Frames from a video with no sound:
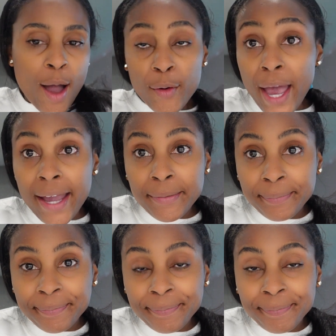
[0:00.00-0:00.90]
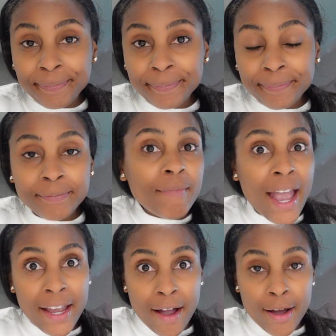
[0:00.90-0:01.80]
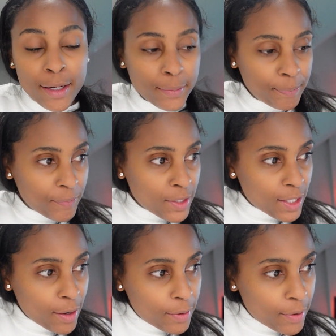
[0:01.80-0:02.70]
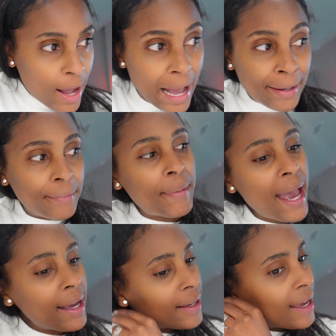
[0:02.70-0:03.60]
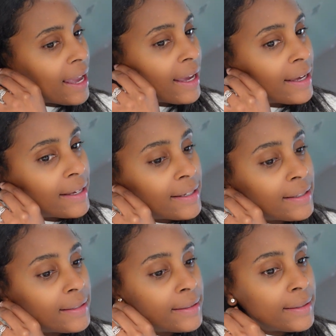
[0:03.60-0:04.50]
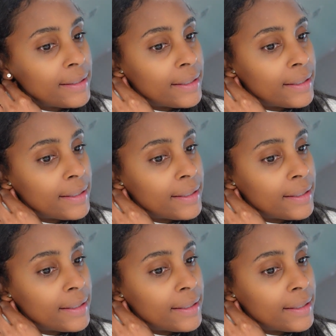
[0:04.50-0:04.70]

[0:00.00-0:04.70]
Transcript: Okay. Hey y'all. So I am back and